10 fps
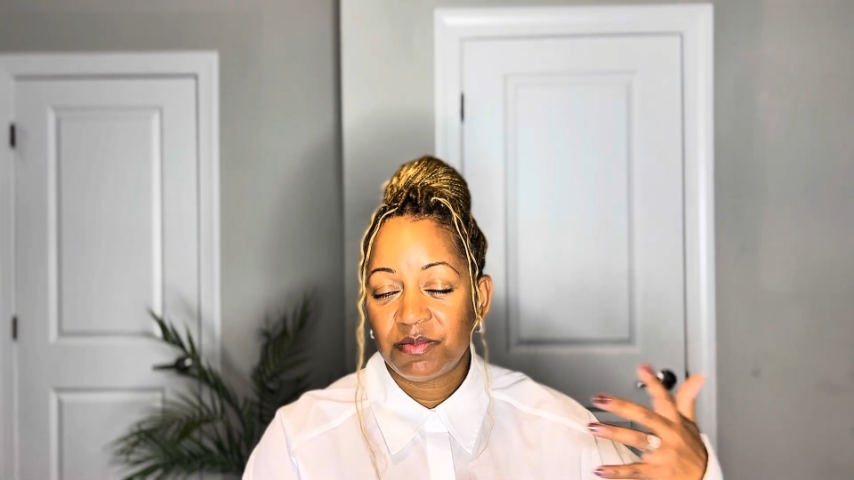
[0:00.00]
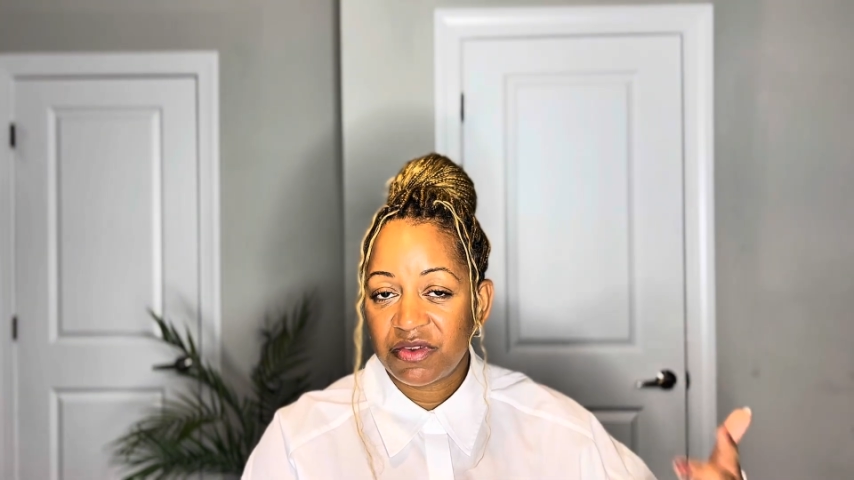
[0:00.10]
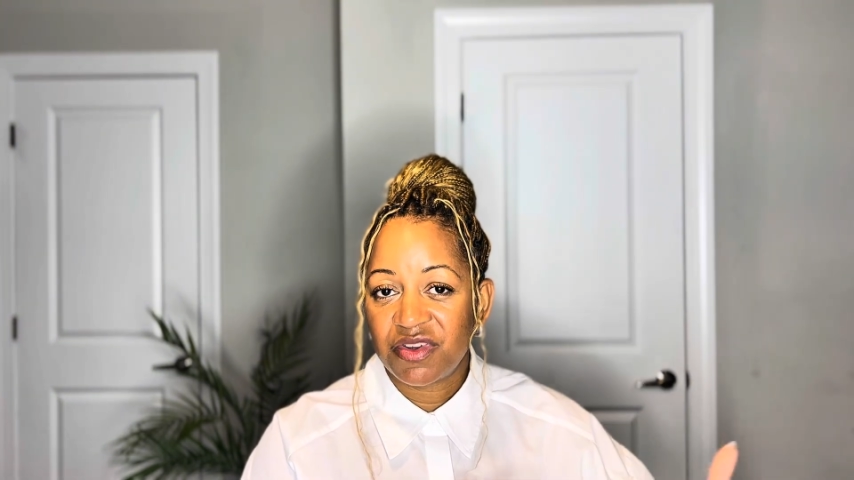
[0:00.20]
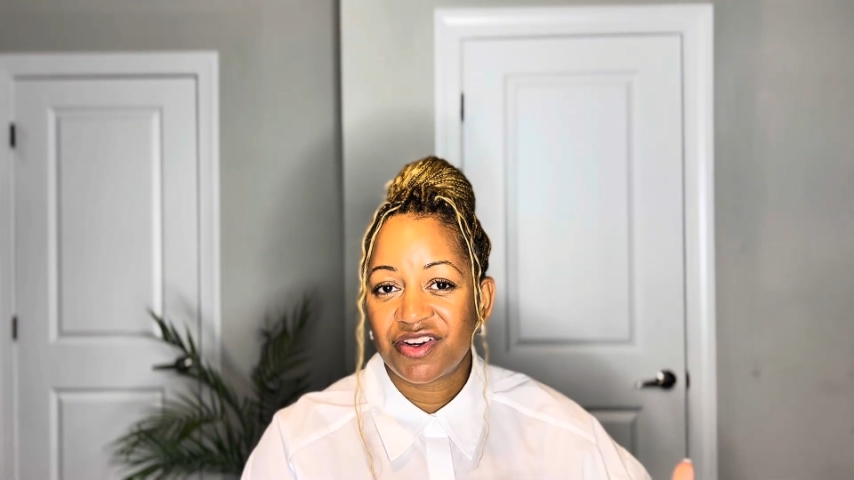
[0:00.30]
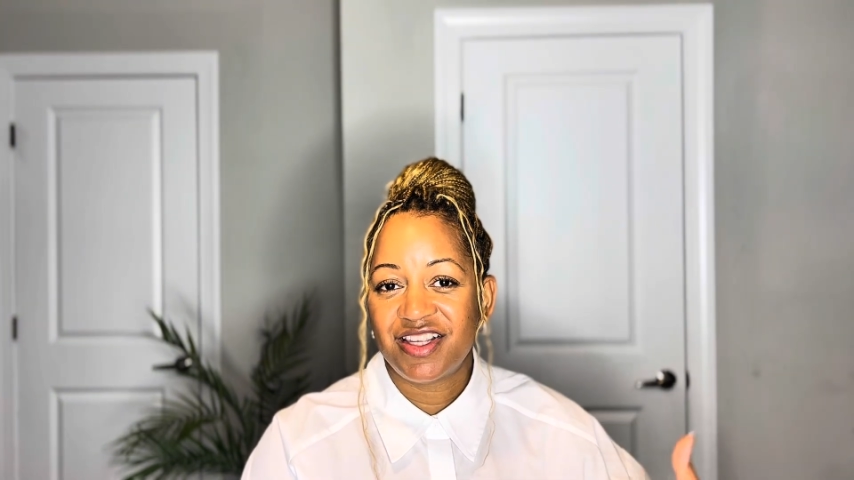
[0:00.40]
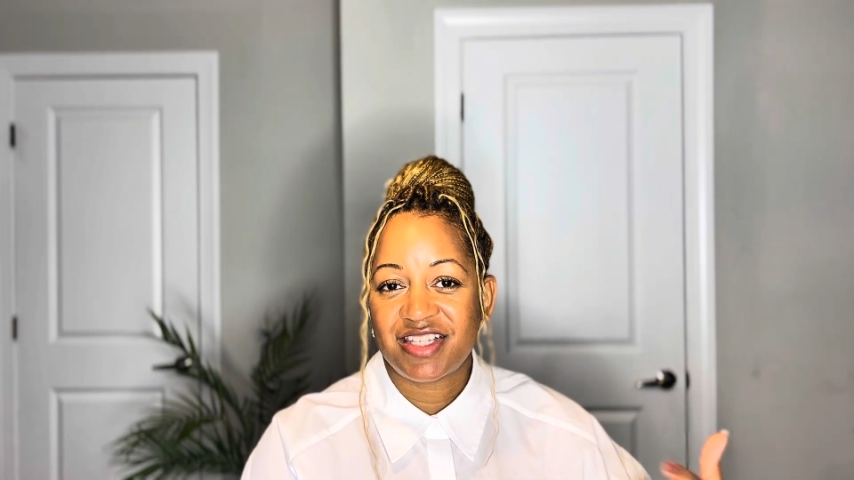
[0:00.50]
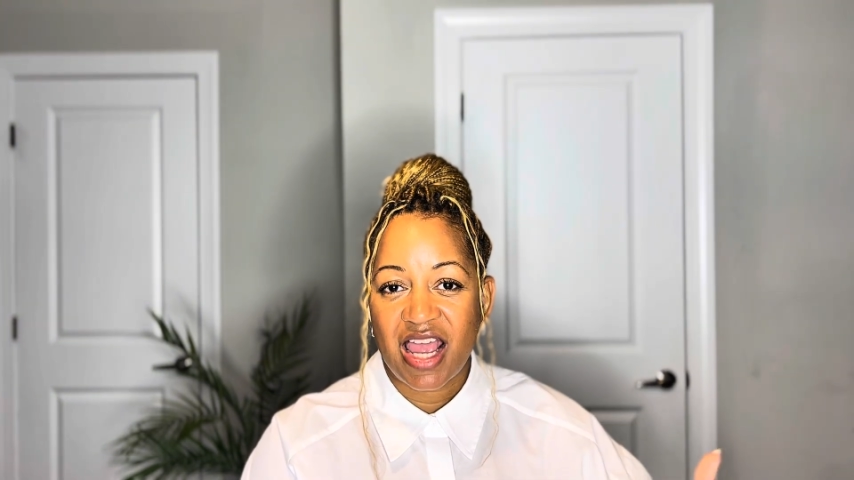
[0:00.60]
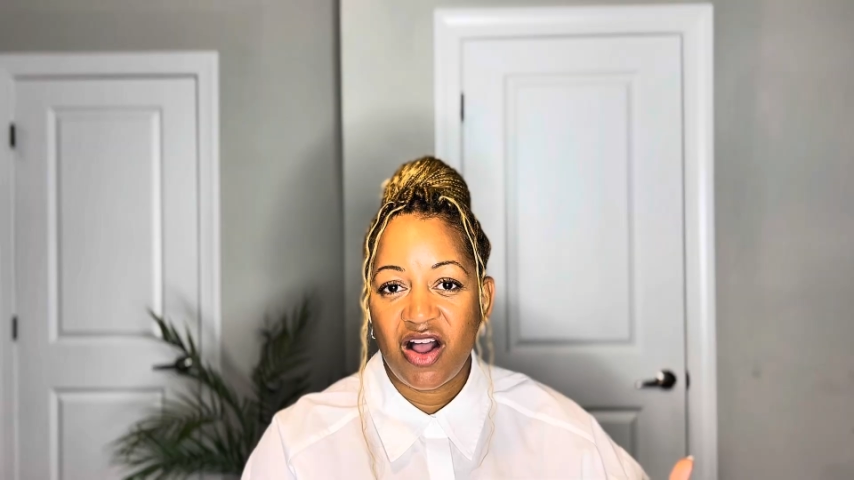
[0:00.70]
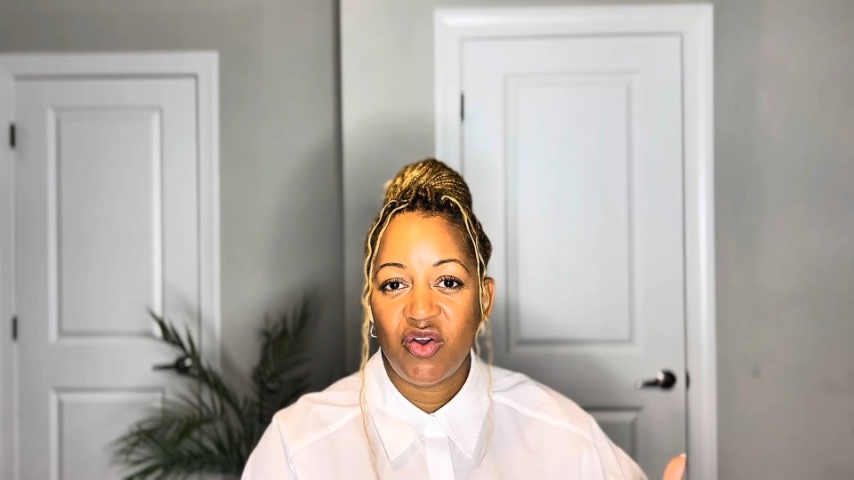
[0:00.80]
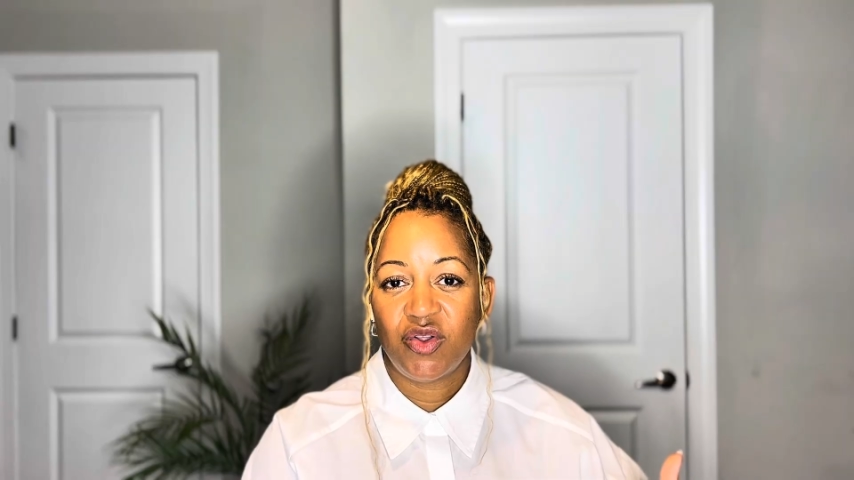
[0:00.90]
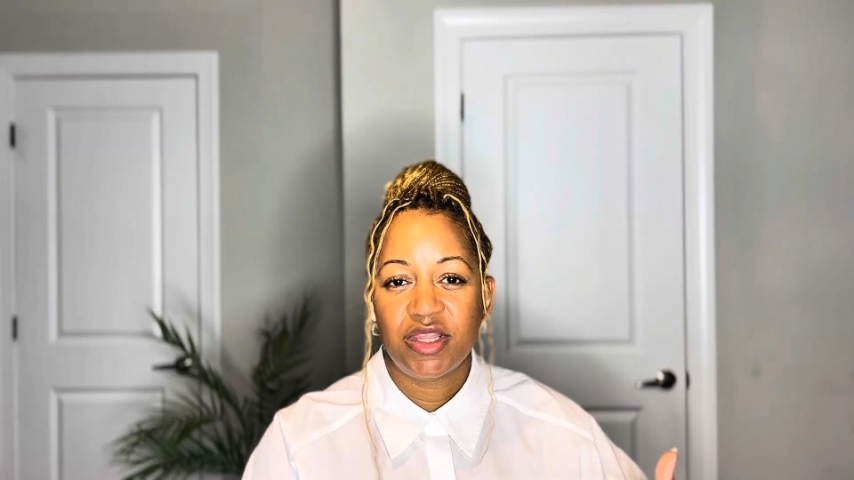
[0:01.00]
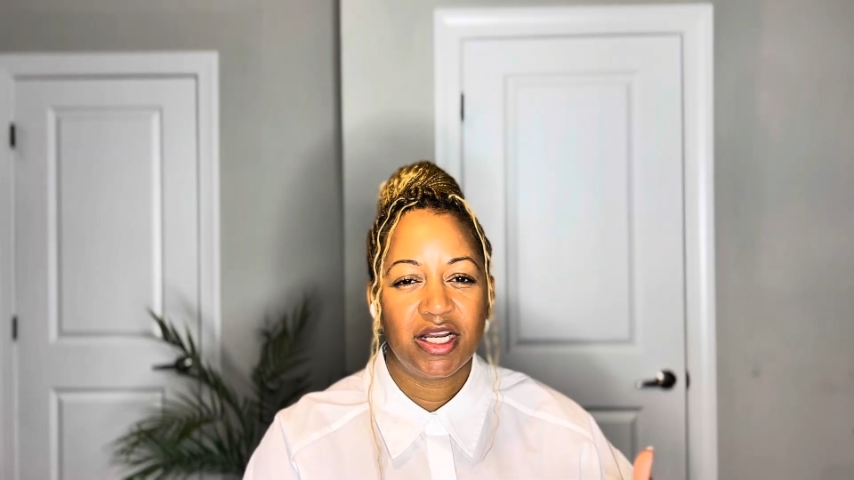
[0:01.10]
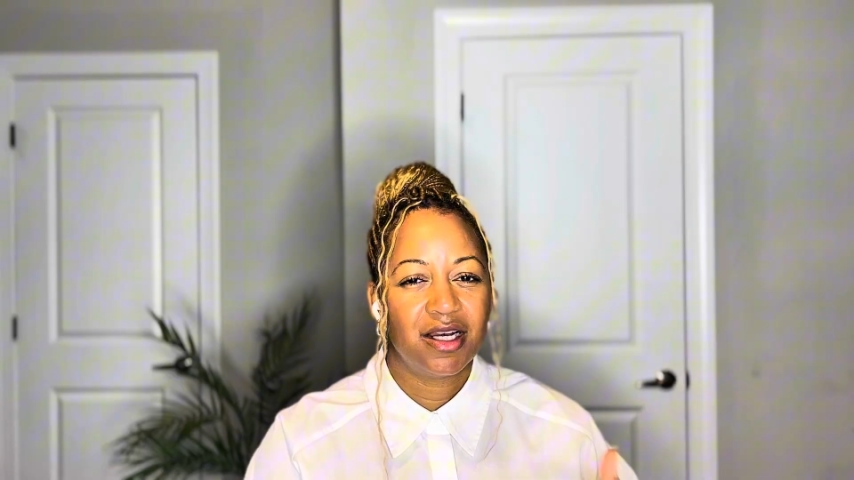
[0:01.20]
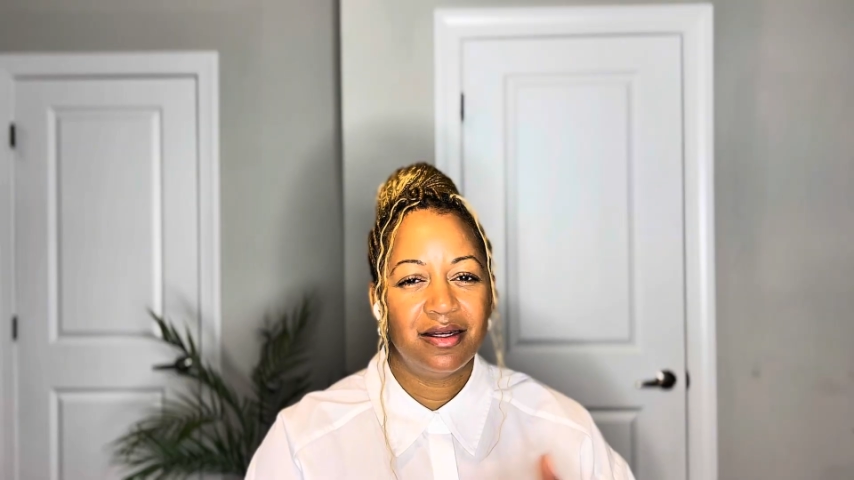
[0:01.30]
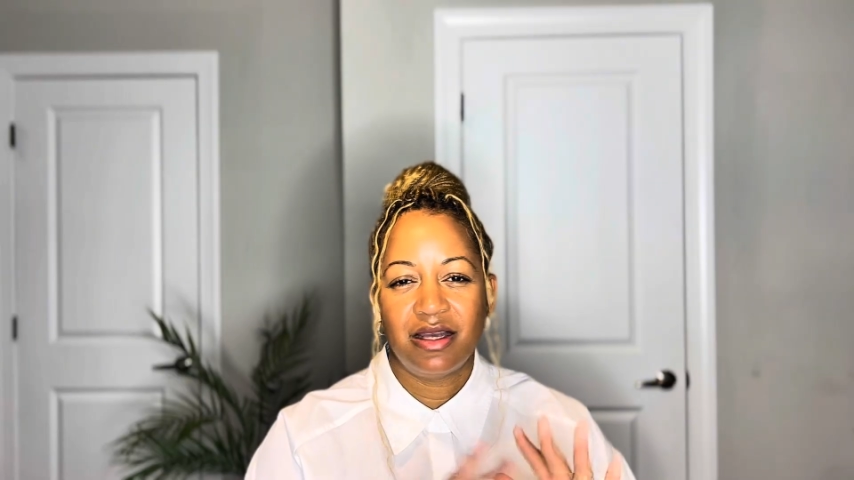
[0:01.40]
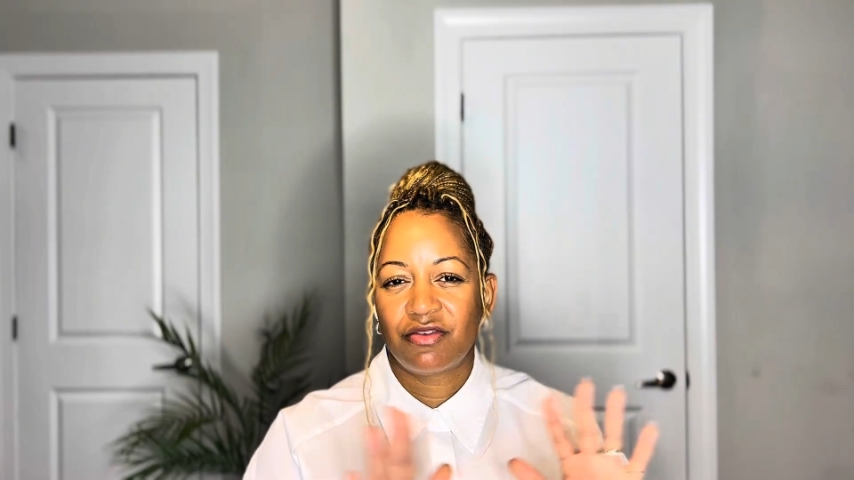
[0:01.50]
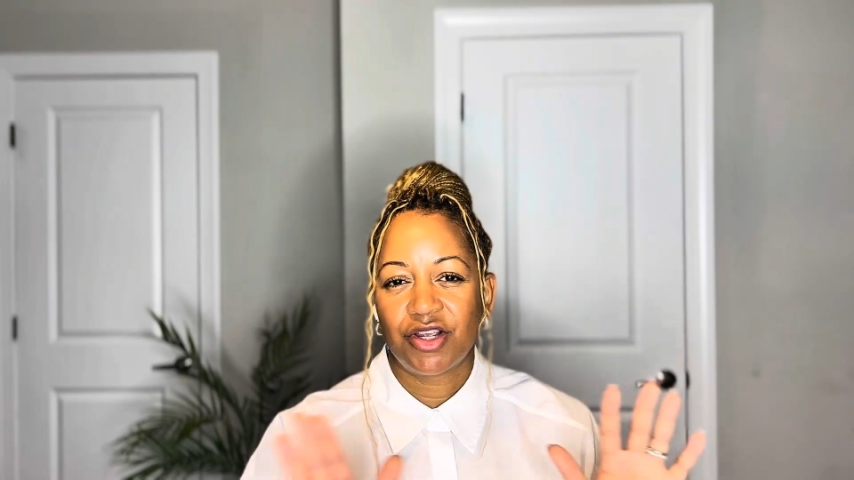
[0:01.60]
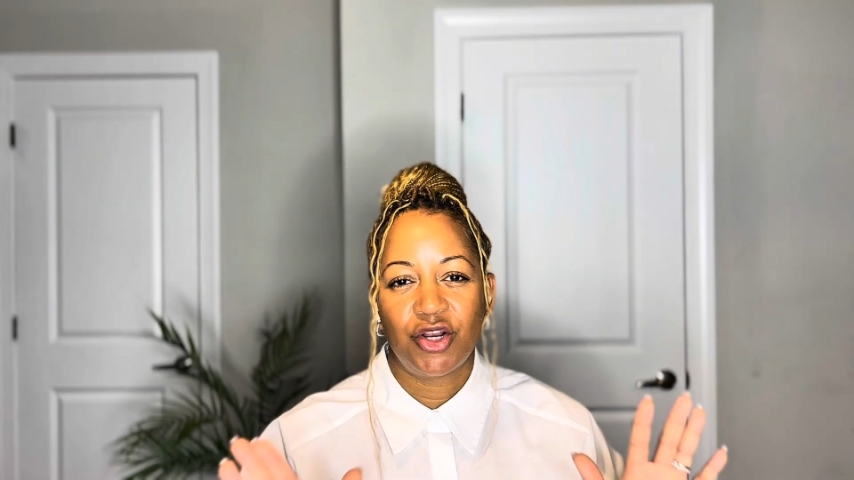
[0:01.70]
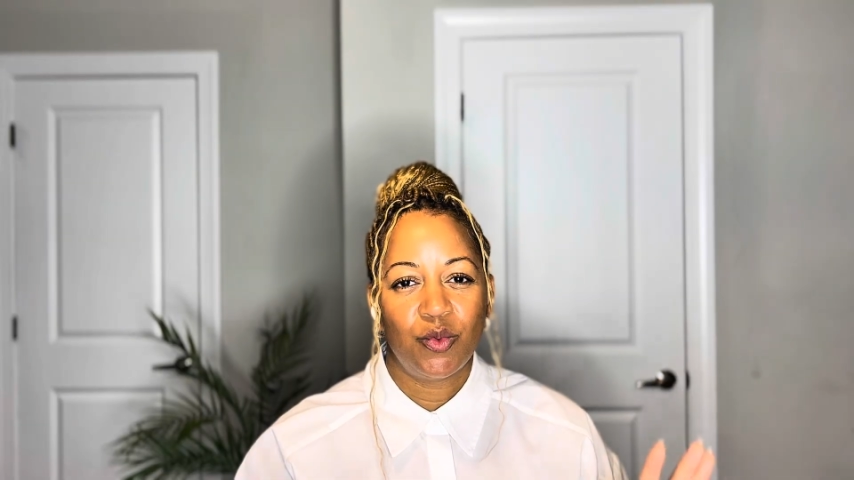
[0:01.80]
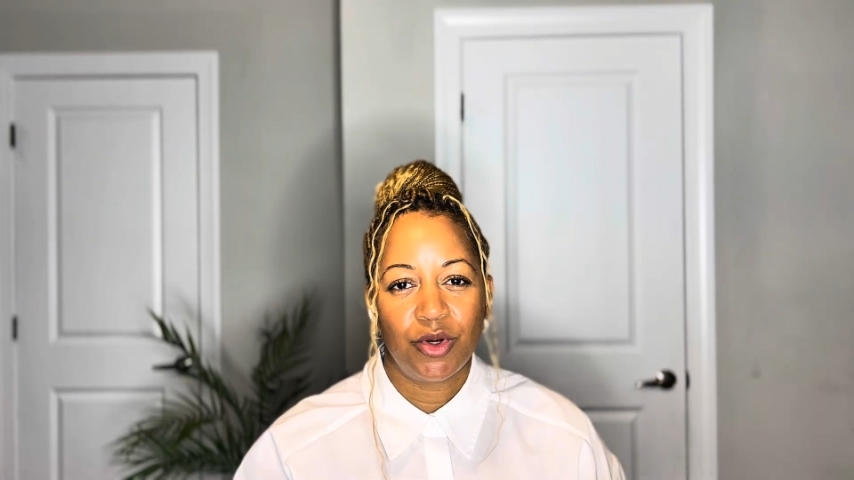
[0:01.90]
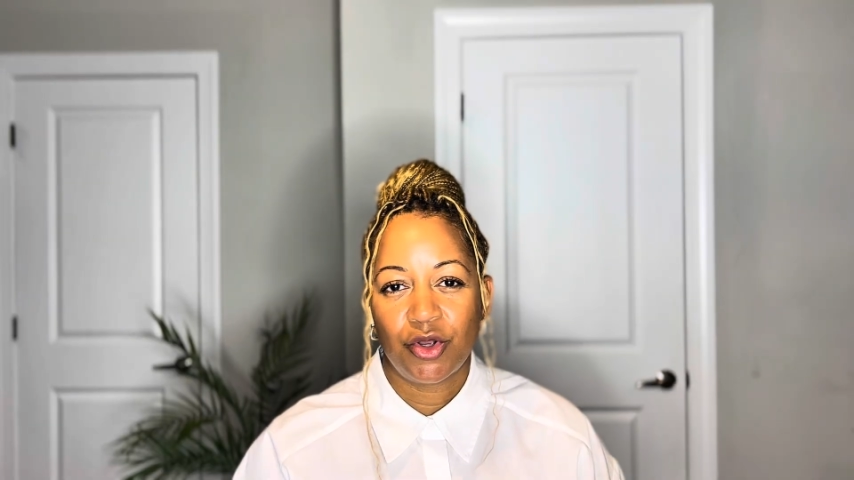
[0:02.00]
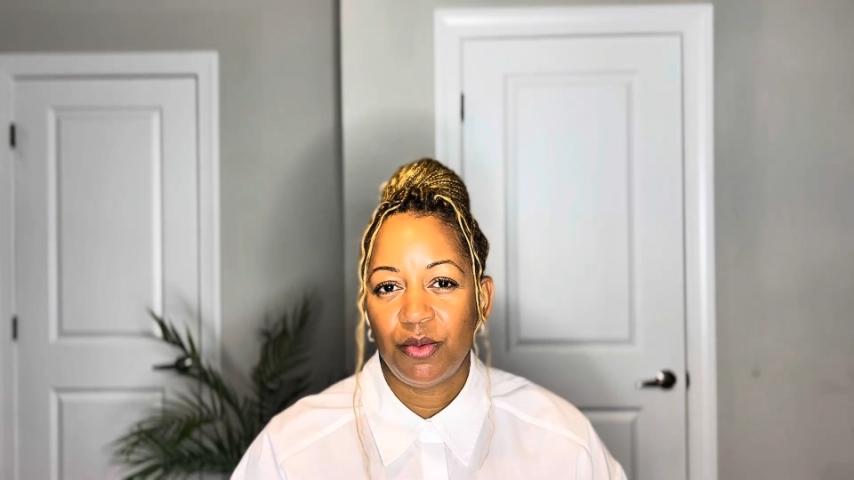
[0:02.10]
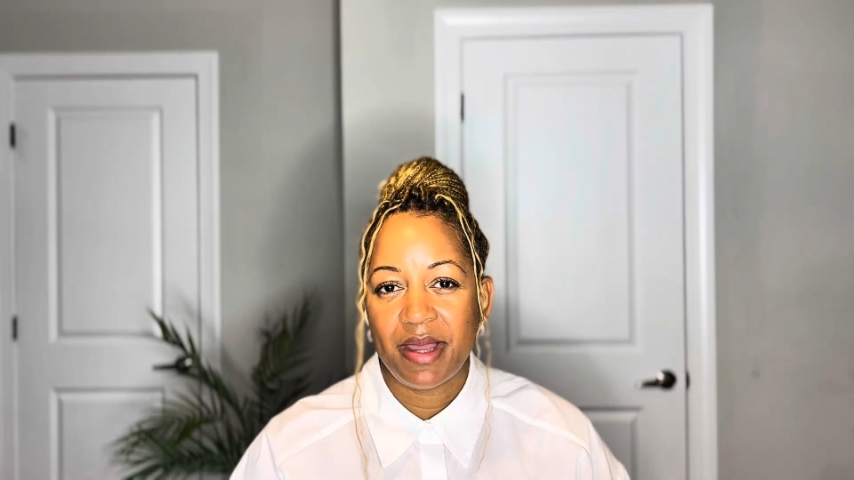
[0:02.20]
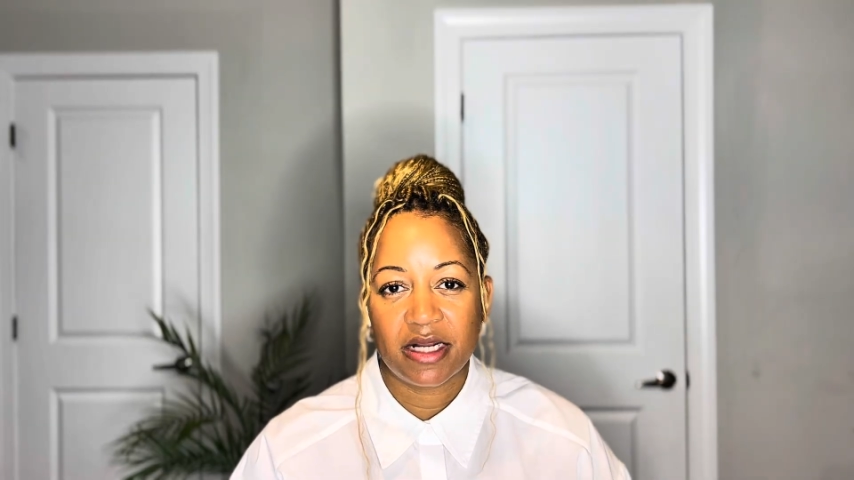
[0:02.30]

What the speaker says: figure this out, they're never going to want to go back